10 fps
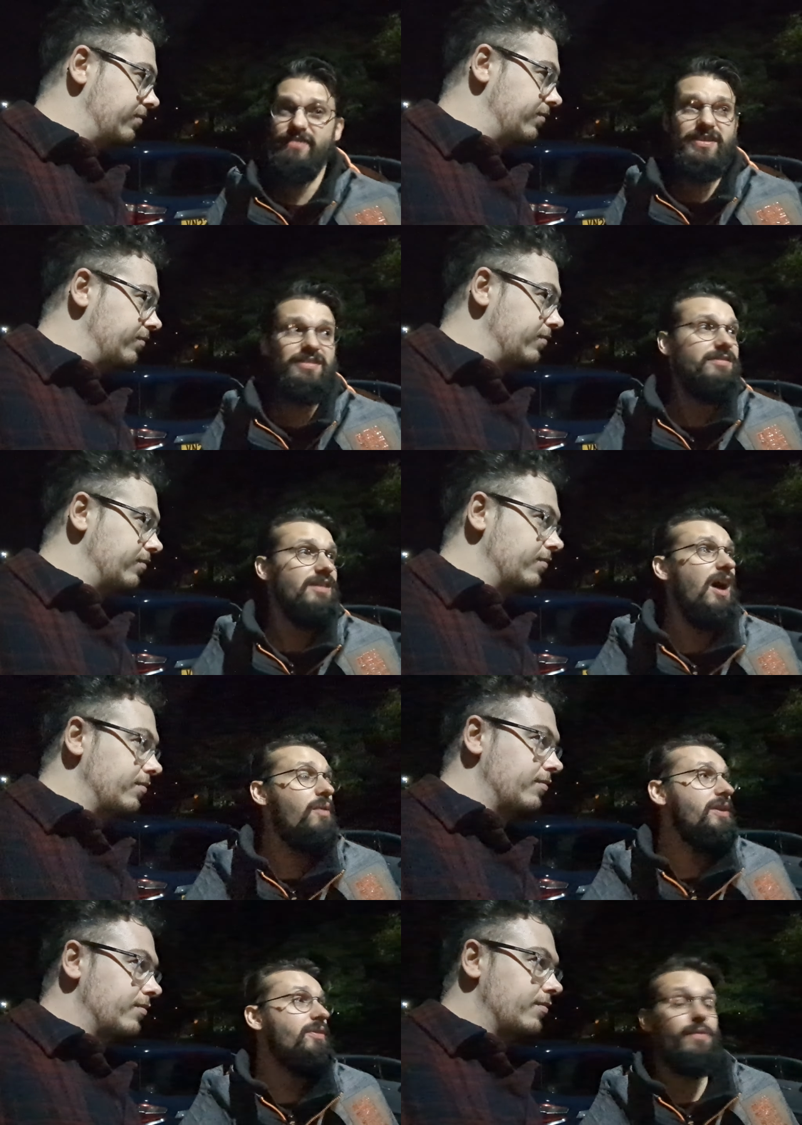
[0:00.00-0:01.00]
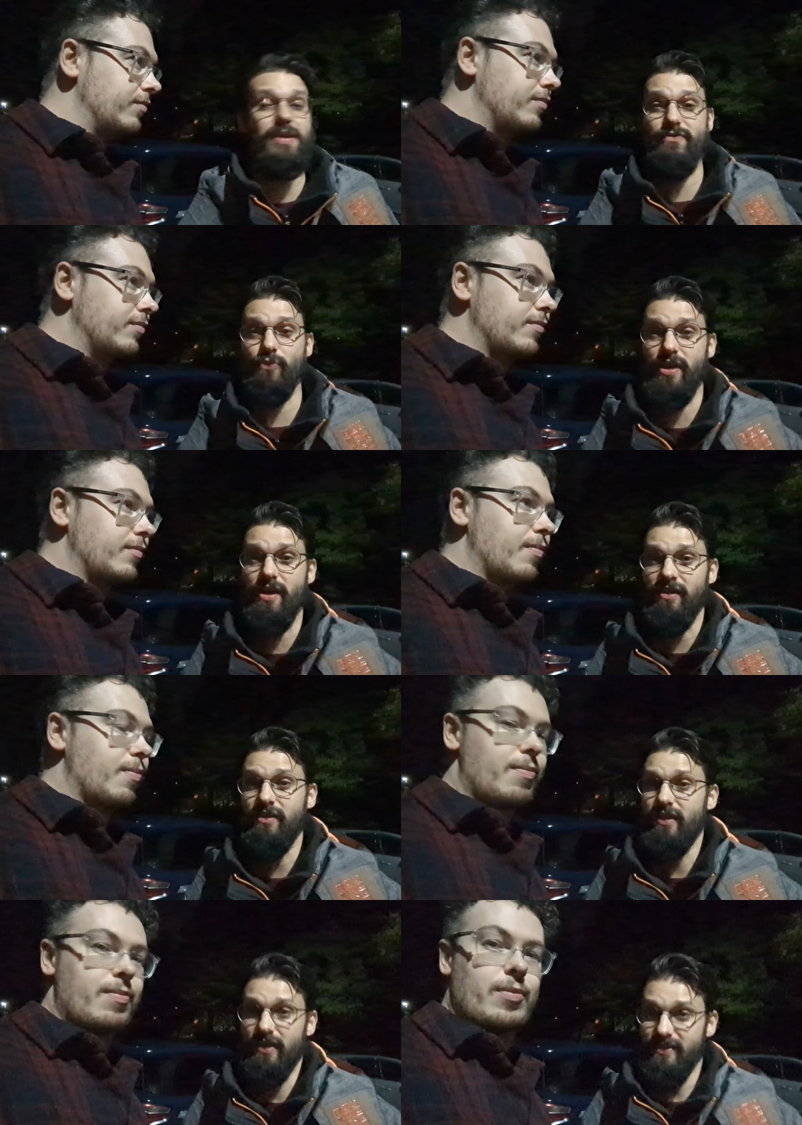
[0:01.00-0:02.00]
Speaker 1: live in Darwen or wherever we are,
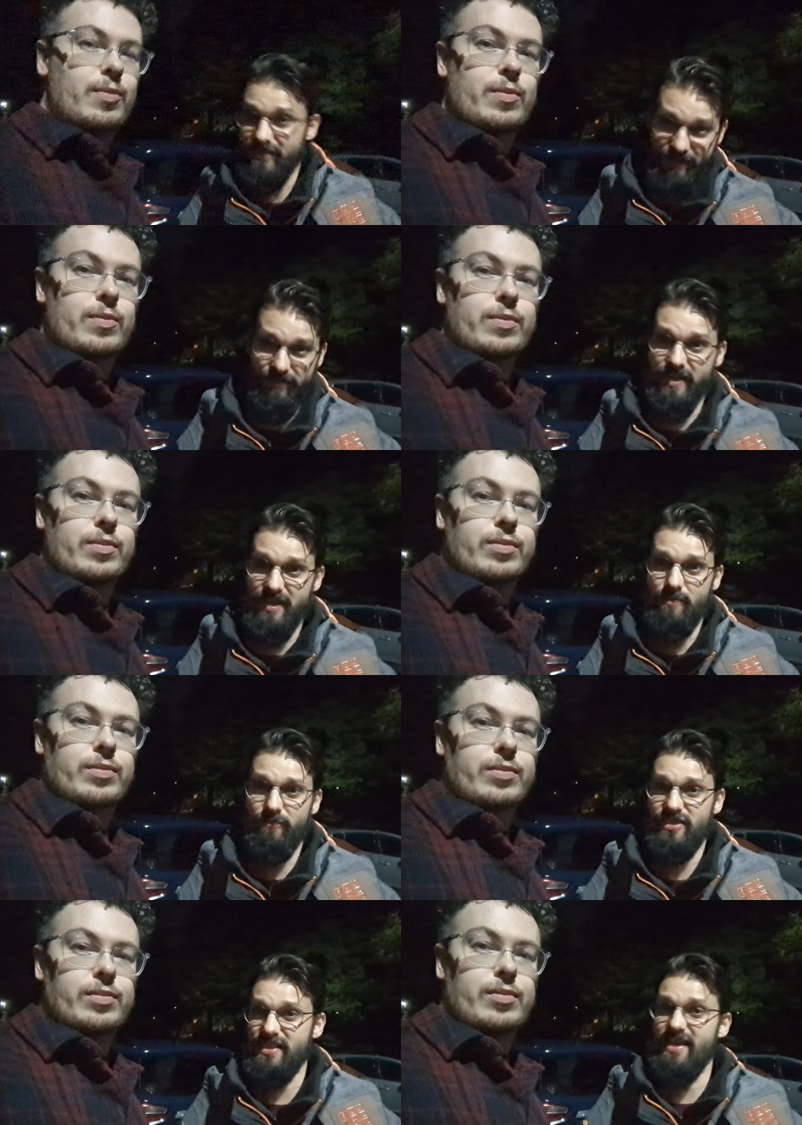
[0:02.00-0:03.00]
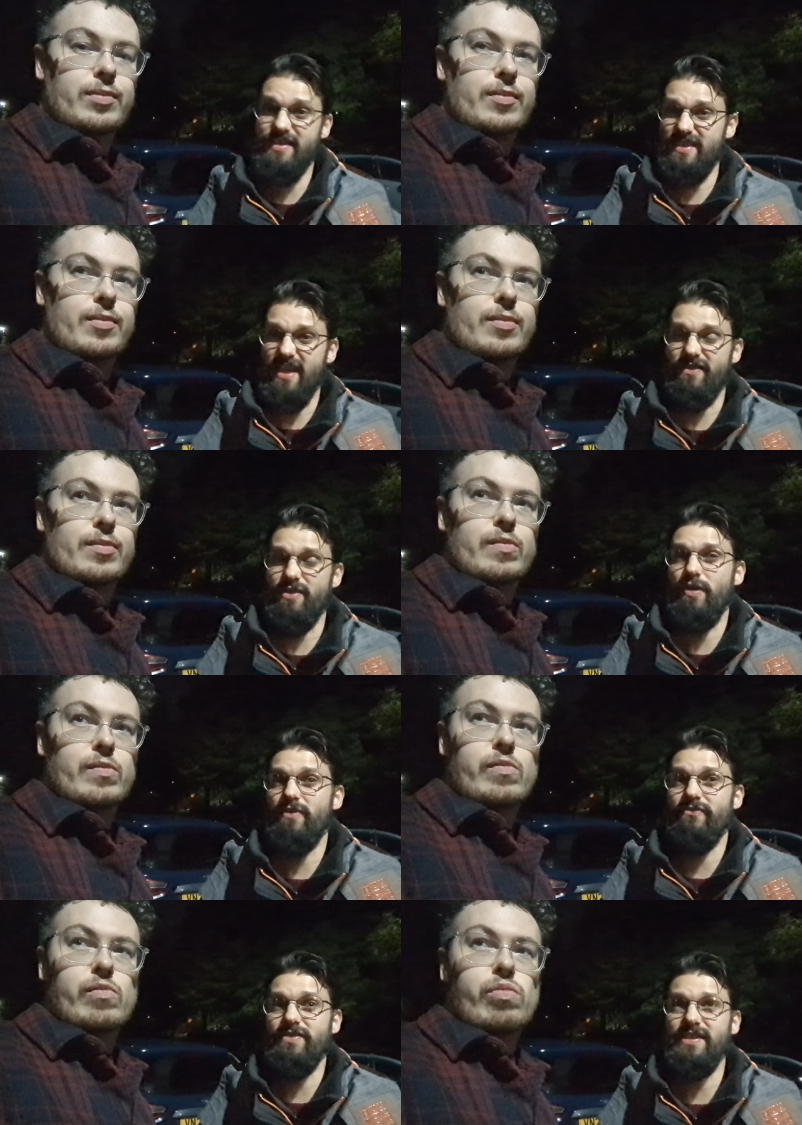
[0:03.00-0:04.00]
definitely come visit. It's definitely
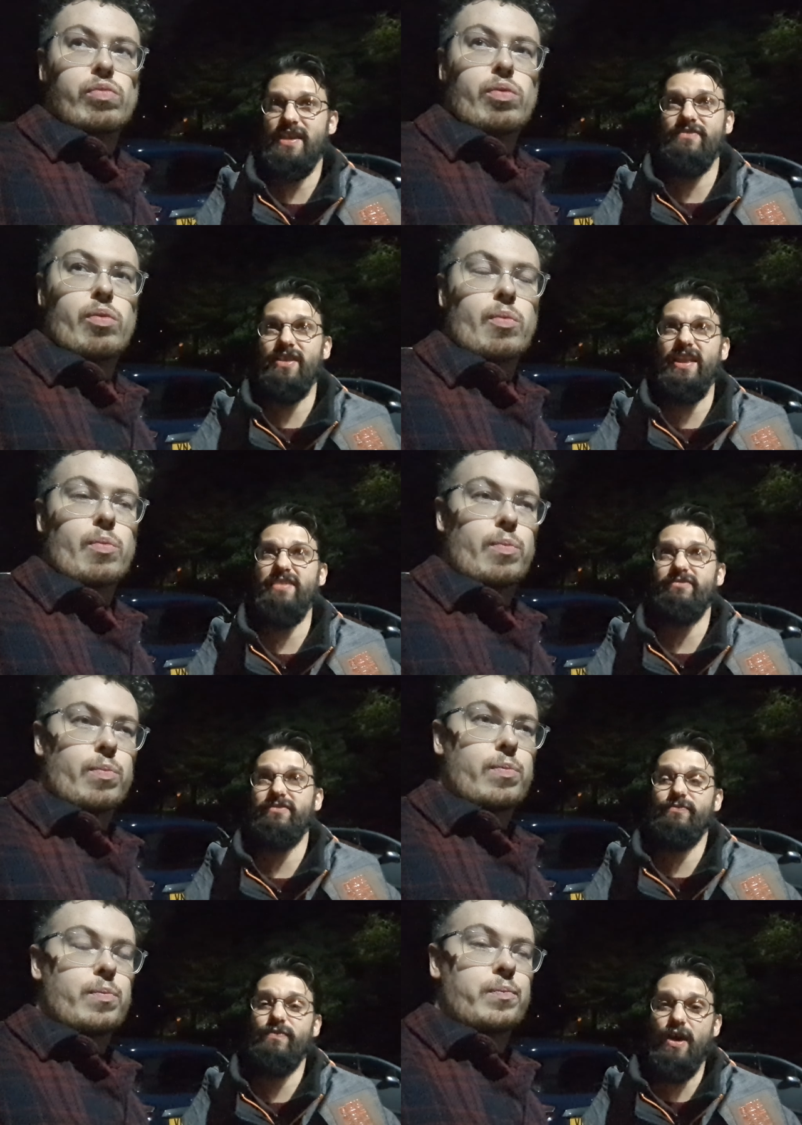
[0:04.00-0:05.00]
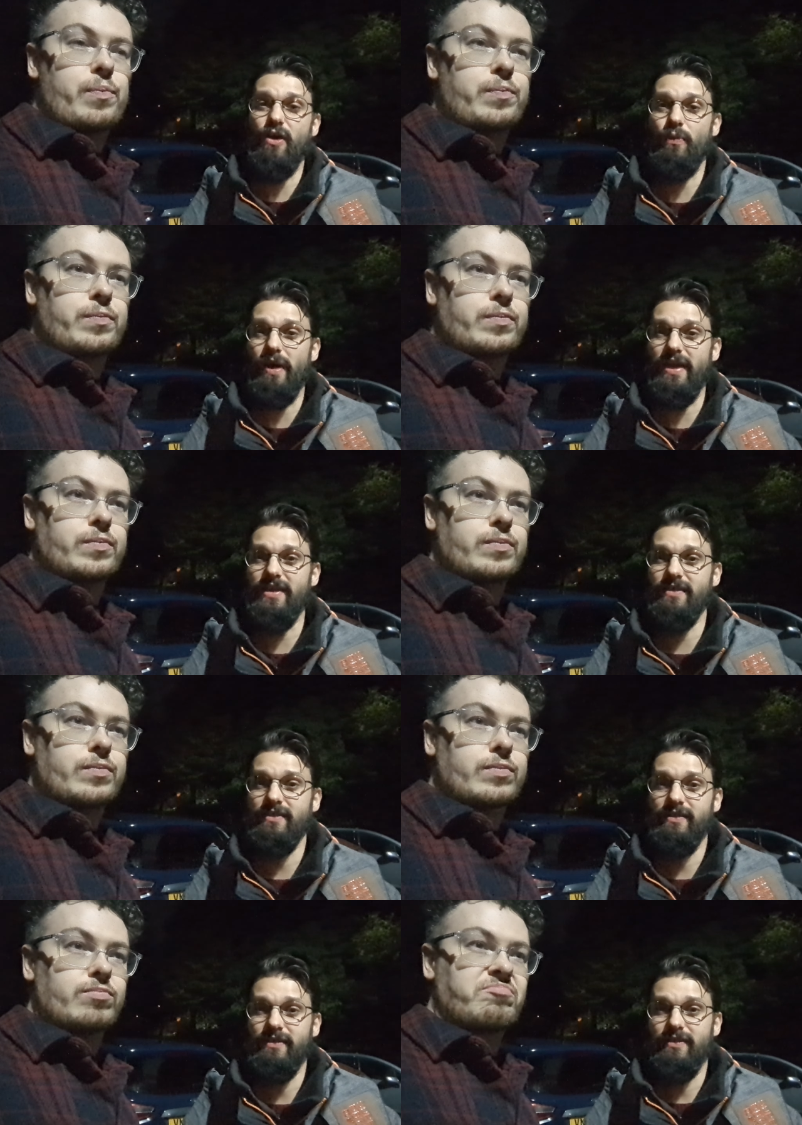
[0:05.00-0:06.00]
worth a visit. If you live far mm. away,
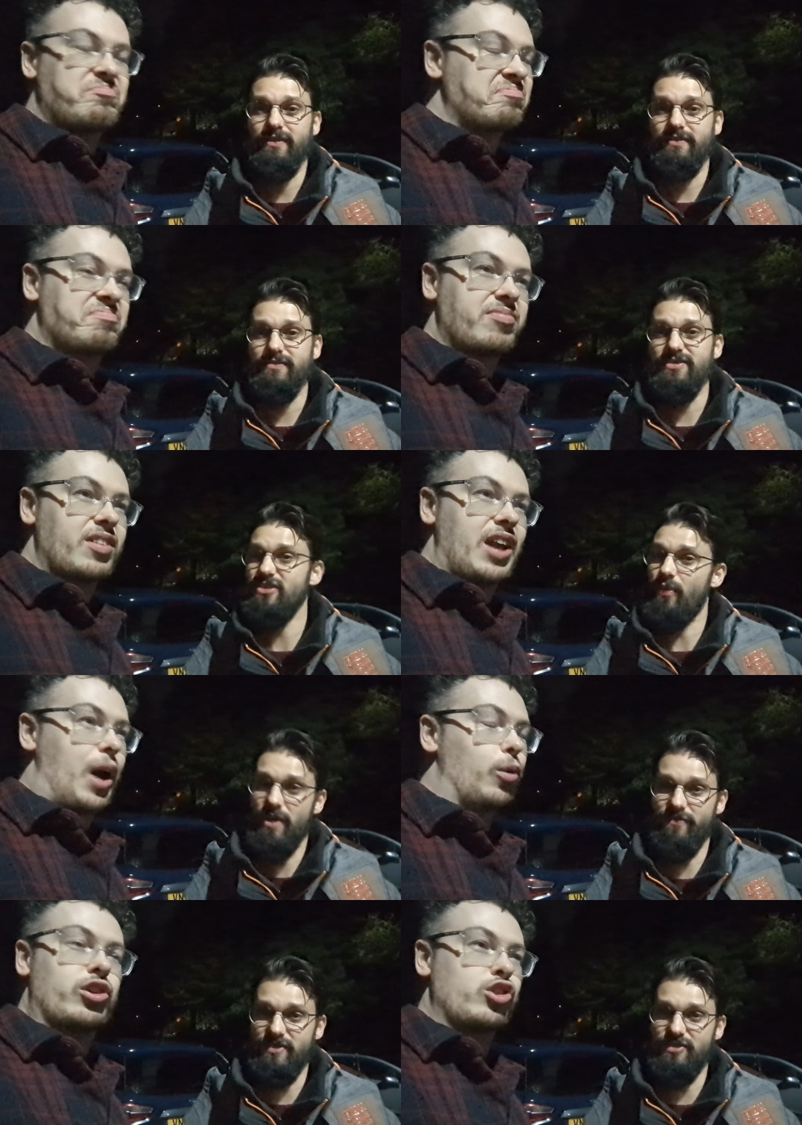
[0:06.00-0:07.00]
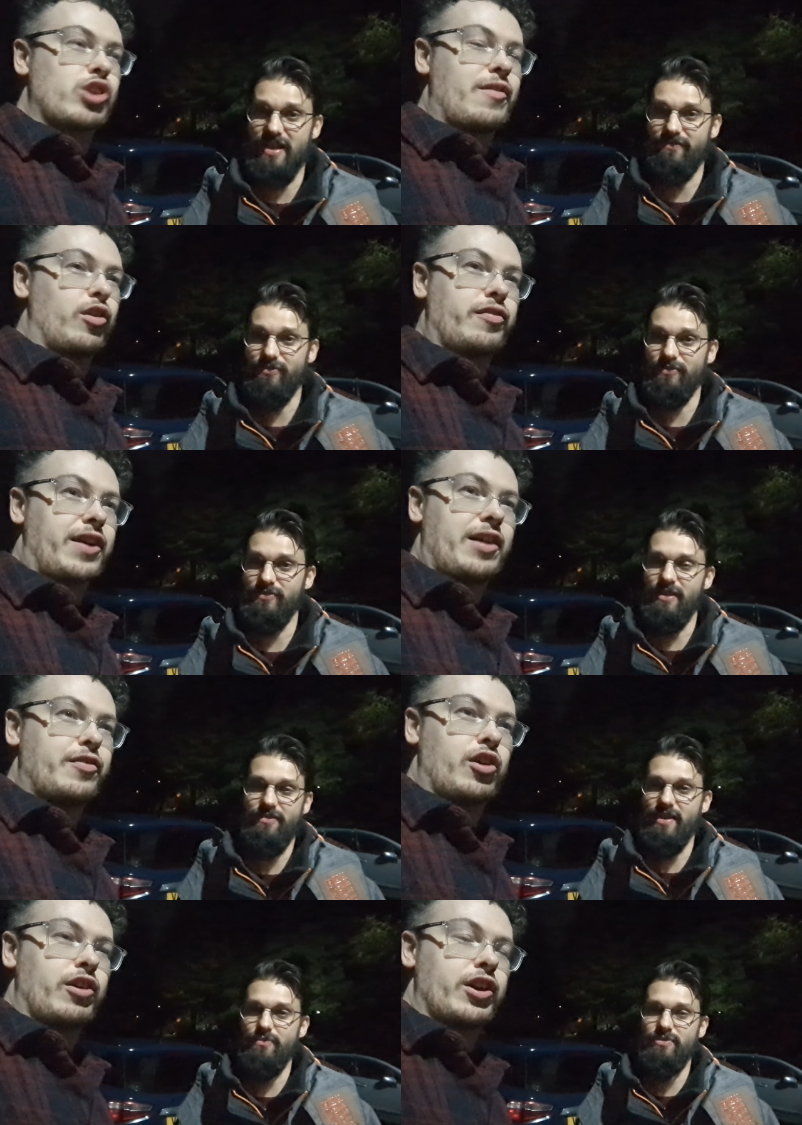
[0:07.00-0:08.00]
it's not. I wouldn't travel far no,
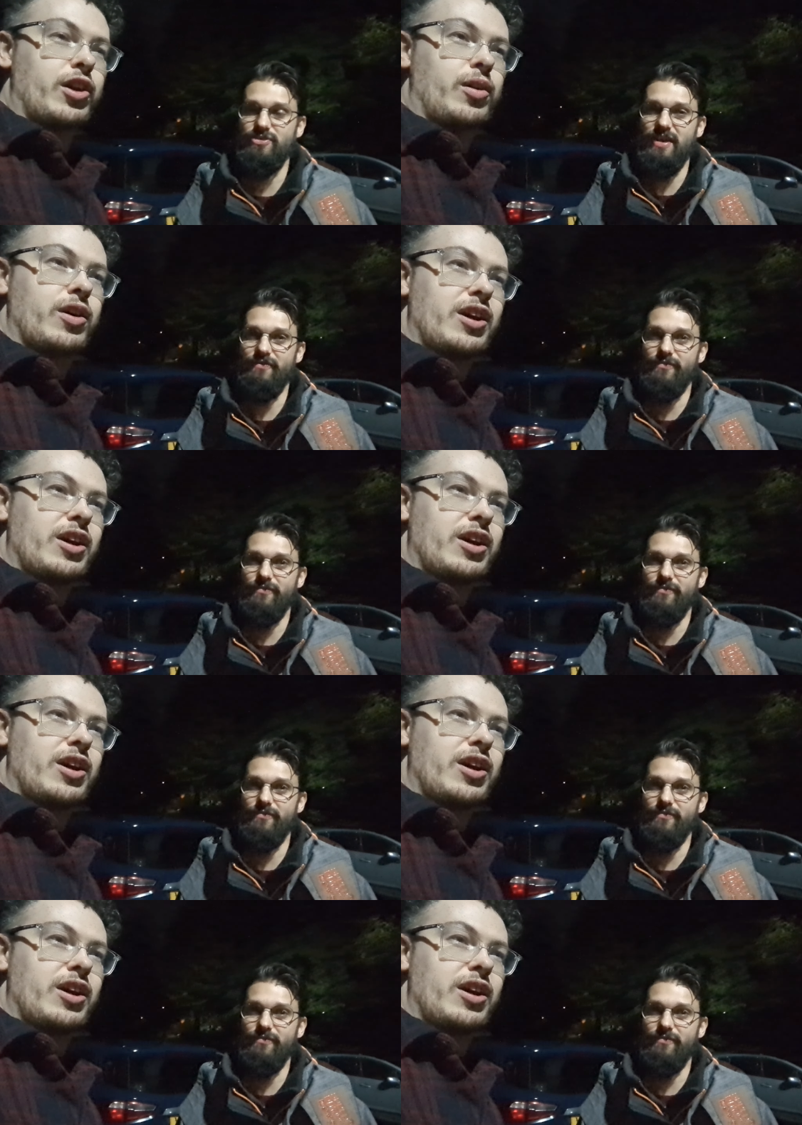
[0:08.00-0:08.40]
for it. No.